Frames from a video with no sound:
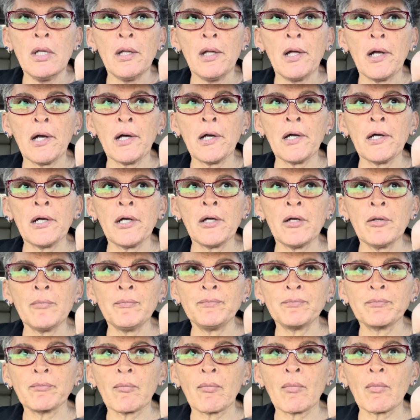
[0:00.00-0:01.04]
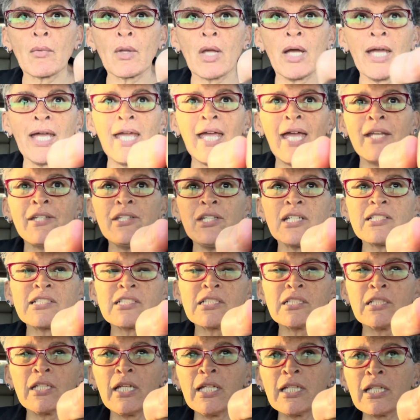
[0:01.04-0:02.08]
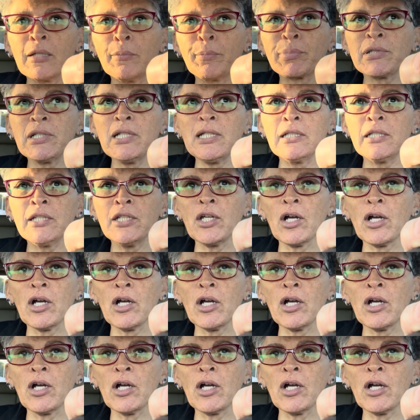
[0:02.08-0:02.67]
I had yesterday completely